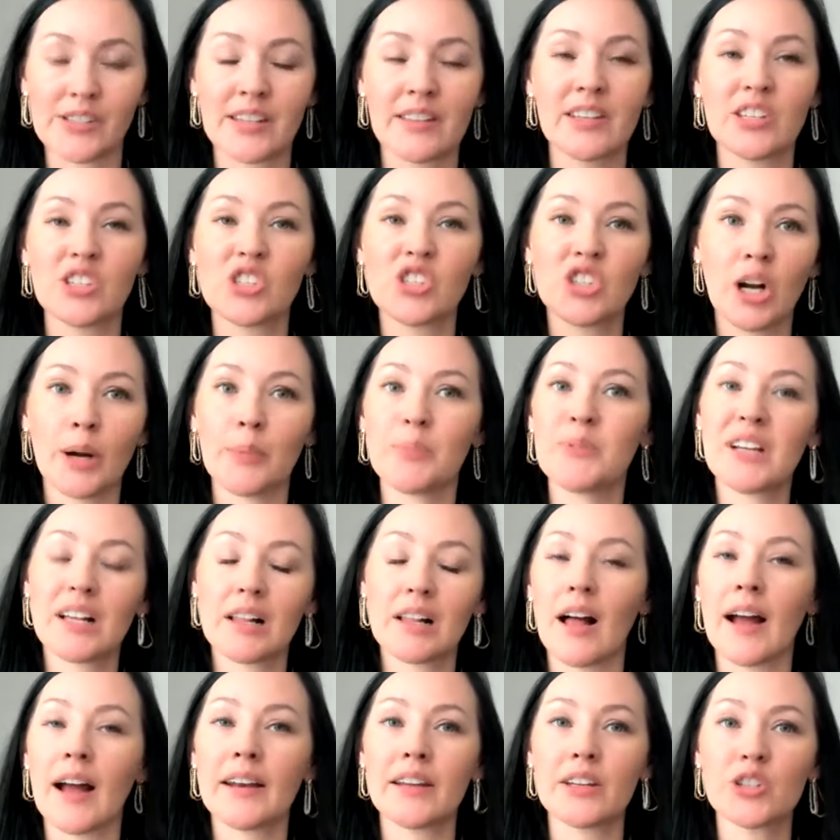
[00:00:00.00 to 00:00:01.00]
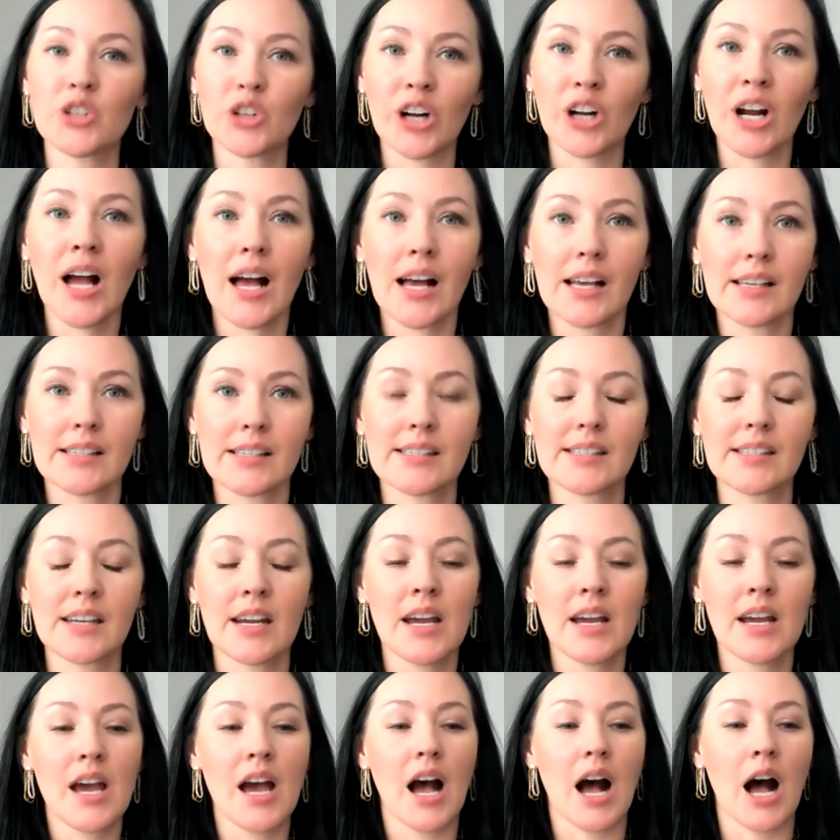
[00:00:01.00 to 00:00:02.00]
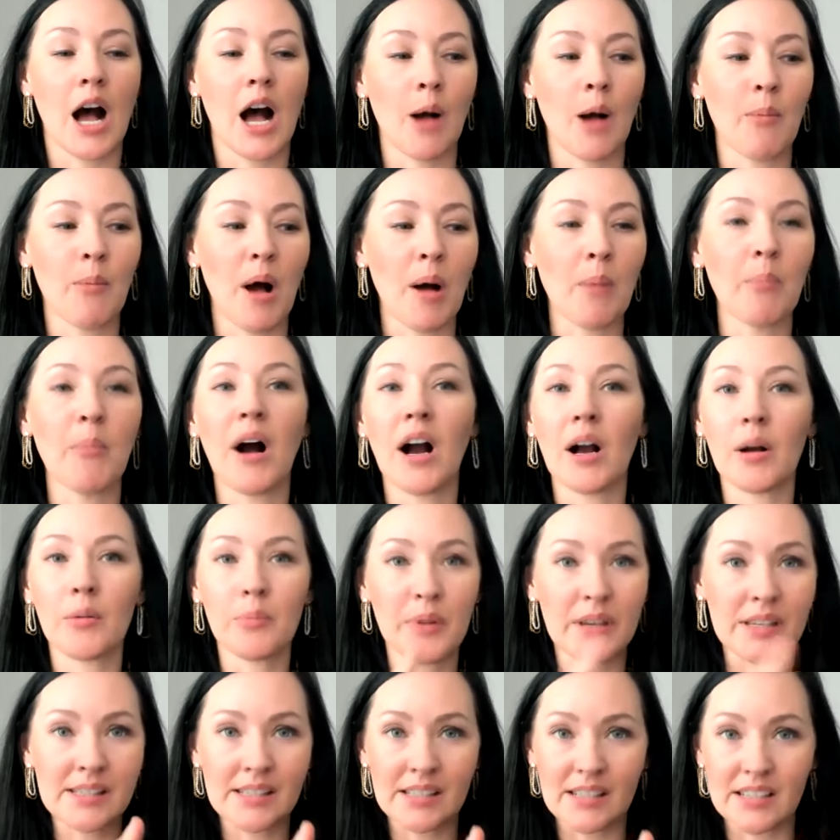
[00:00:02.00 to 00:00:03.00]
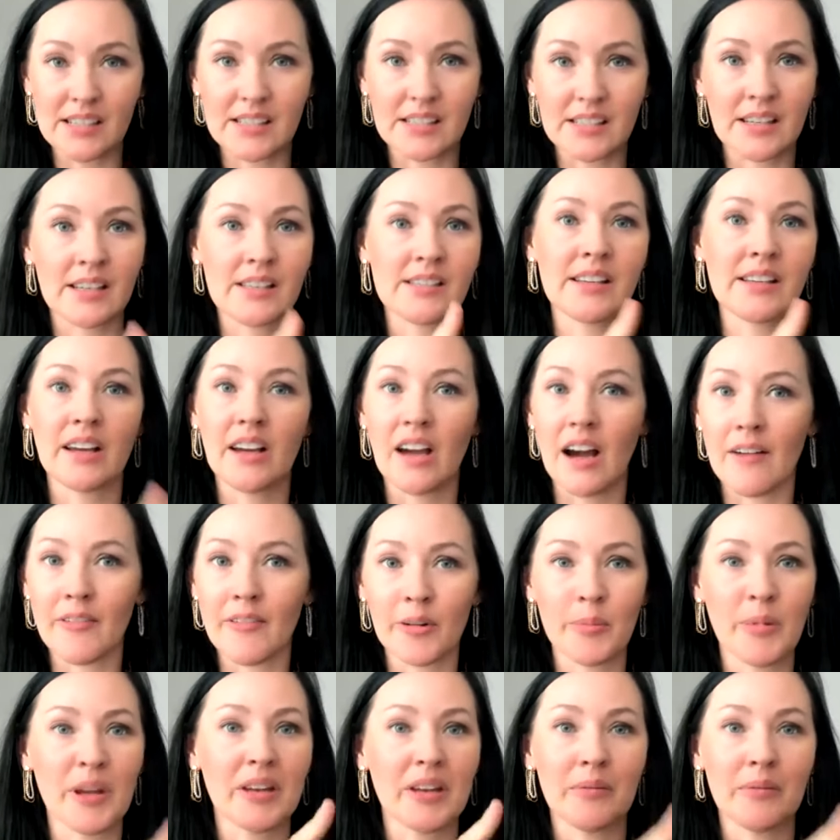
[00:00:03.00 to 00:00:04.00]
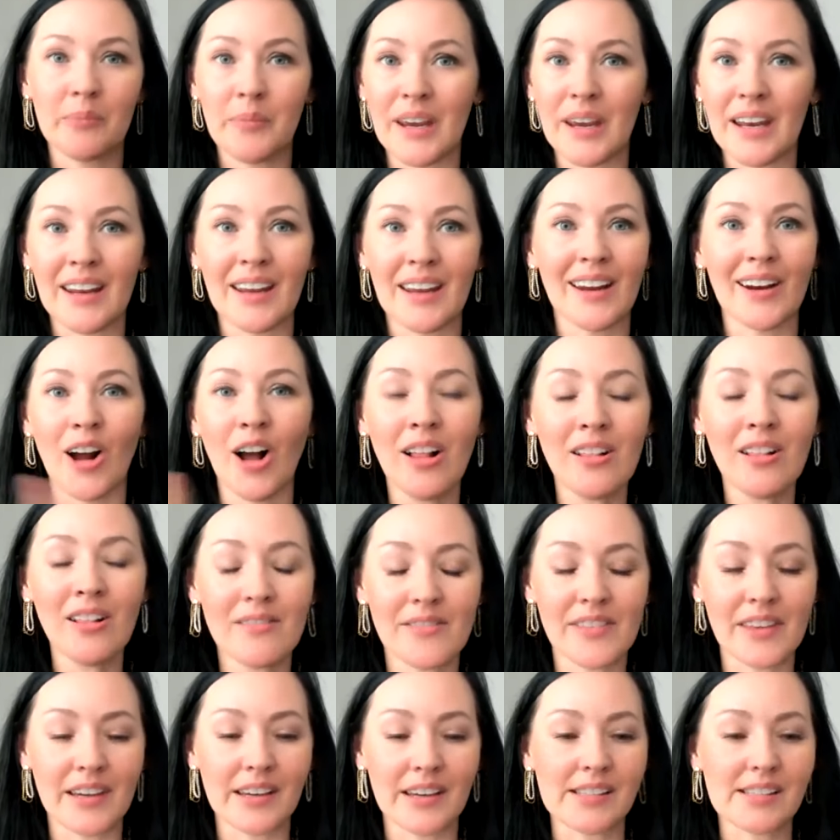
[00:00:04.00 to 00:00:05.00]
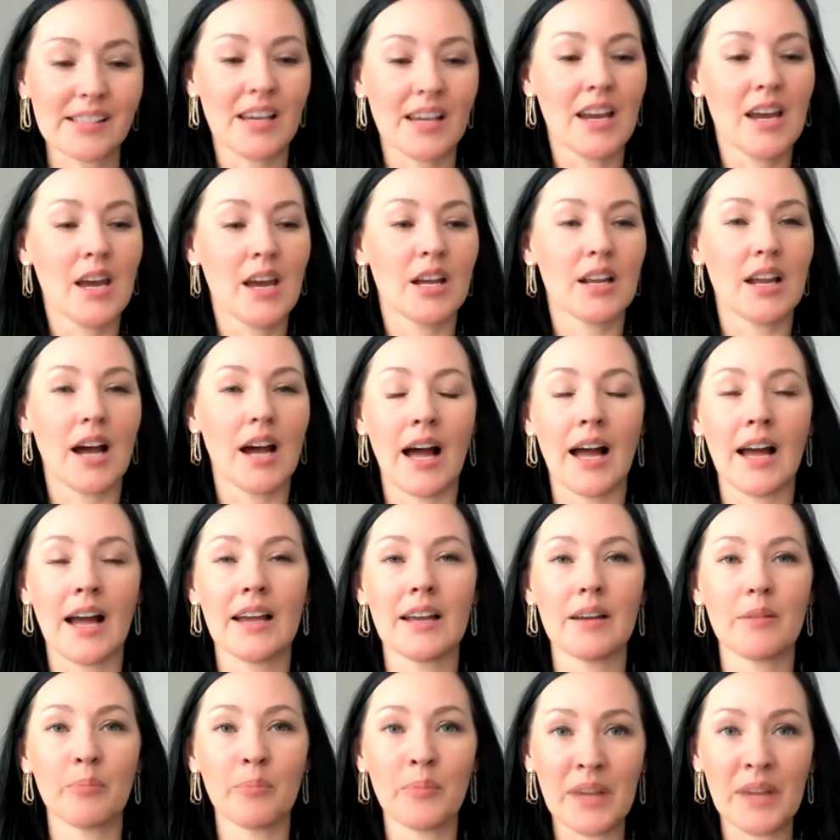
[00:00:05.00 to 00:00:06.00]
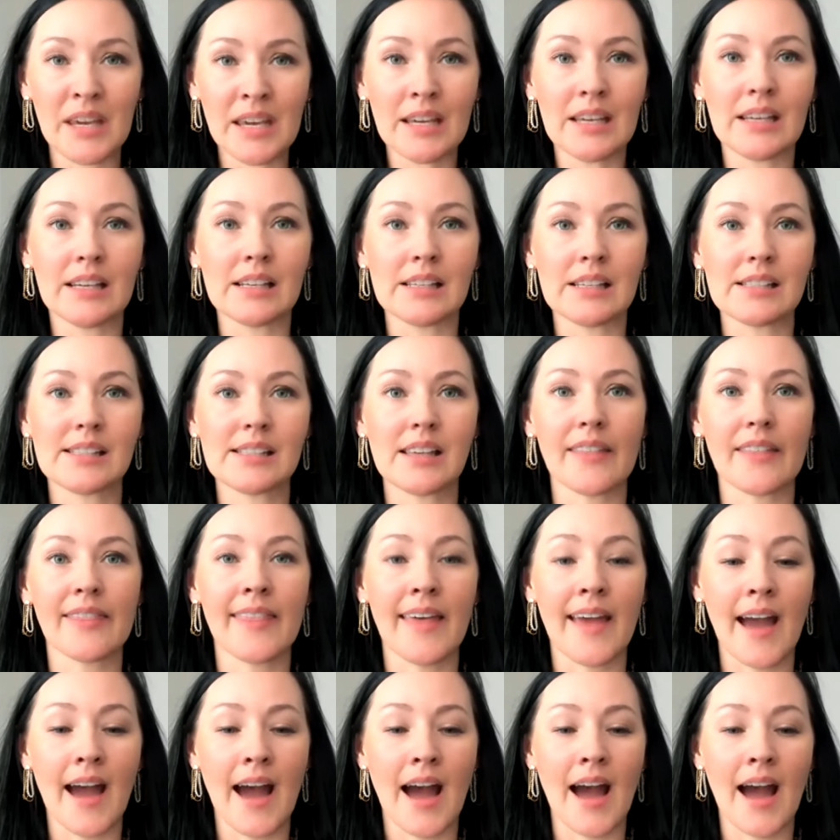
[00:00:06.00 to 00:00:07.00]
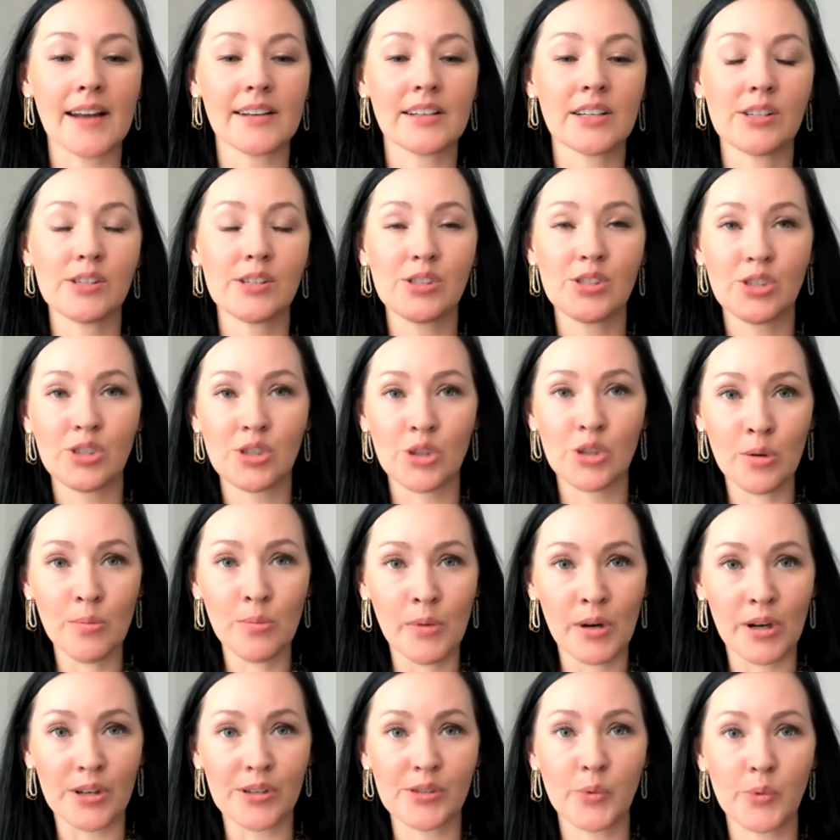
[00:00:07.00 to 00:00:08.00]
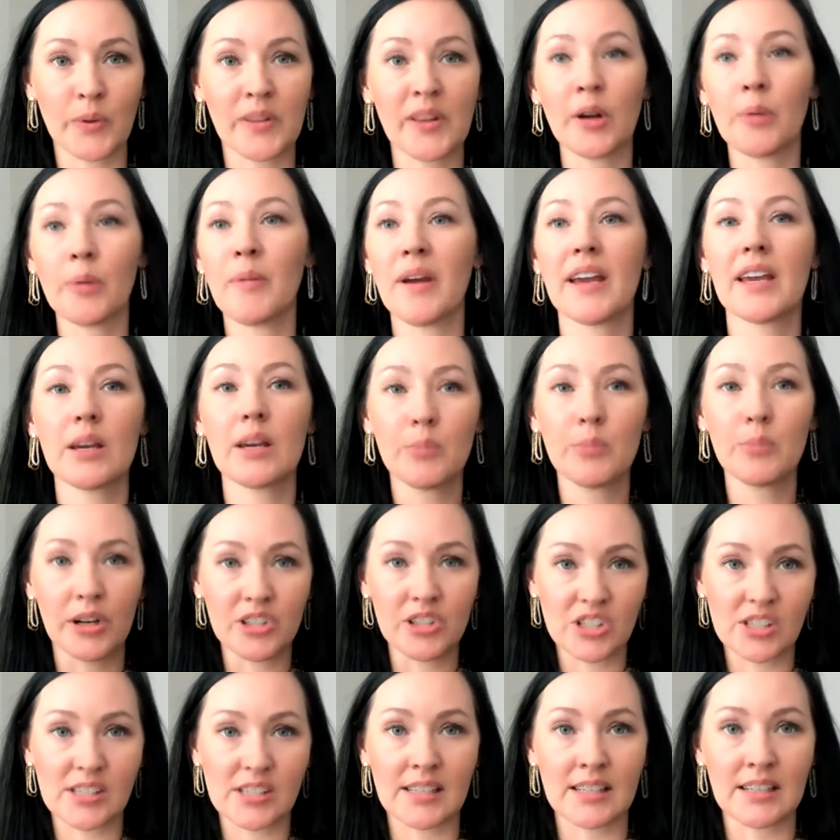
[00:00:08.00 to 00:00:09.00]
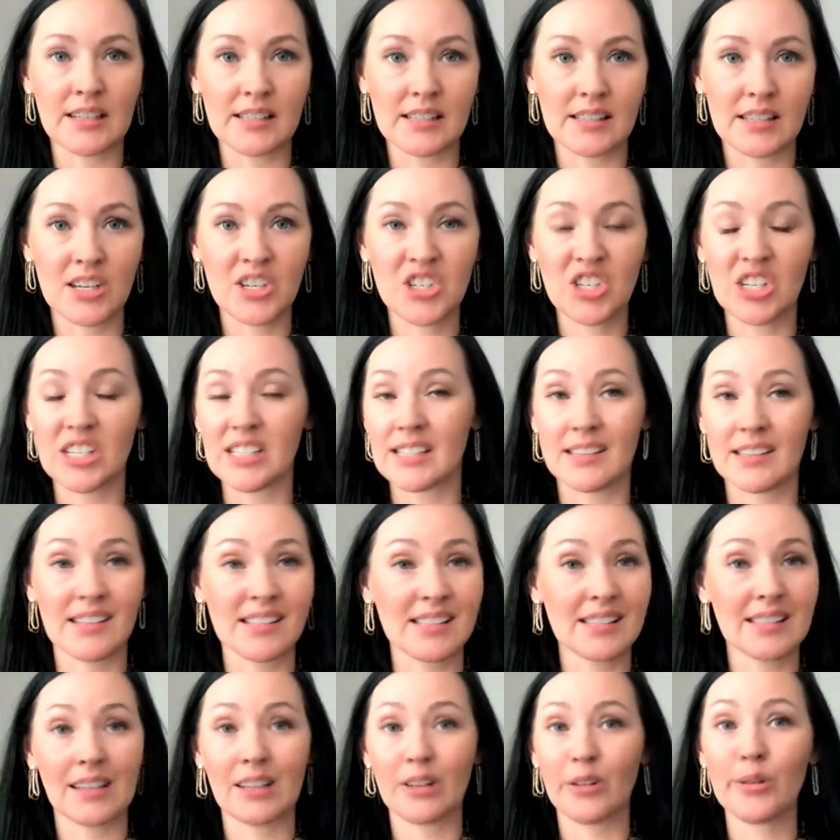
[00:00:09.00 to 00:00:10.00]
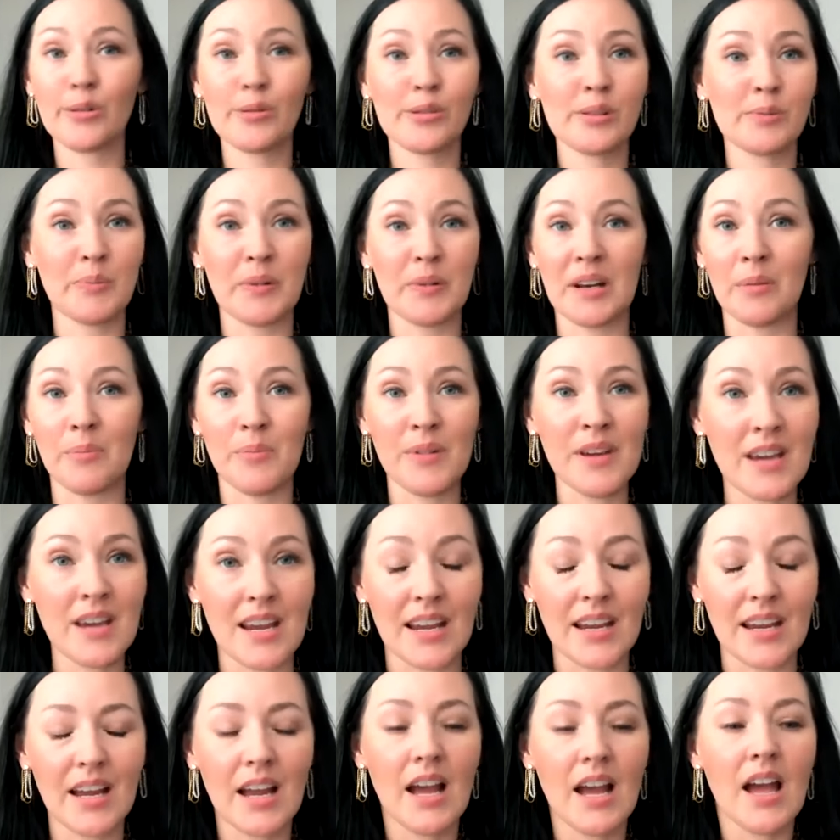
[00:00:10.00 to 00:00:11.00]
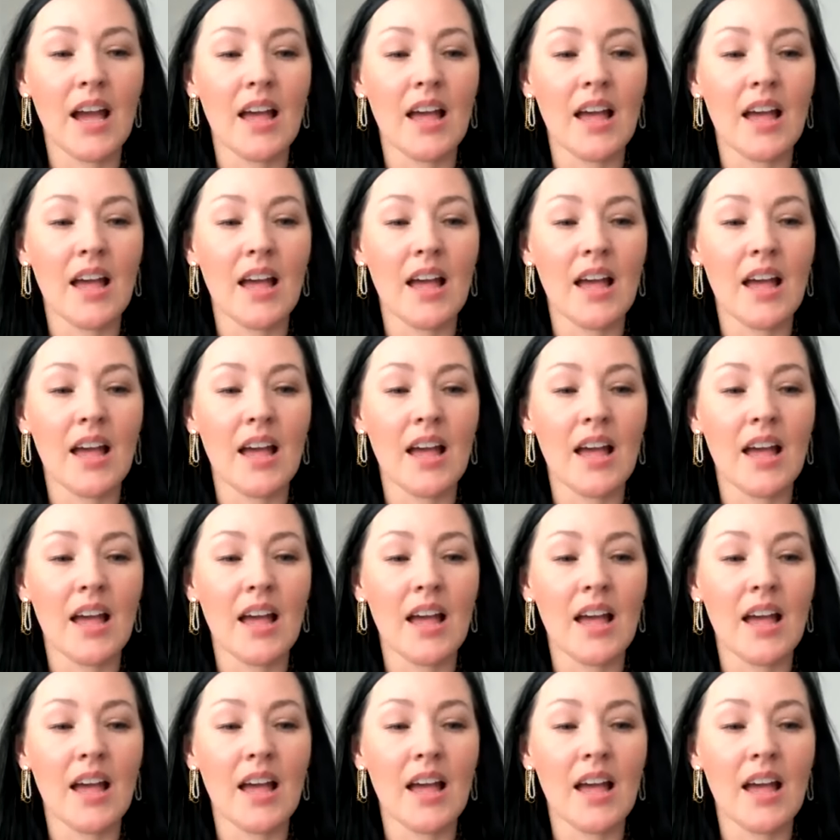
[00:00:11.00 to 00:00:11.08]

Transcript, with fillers: And this sharp decline in trust um, among businesses and government and media and all of this uh, means that consumers, when they're making purchasing decisions, and this includes B2B,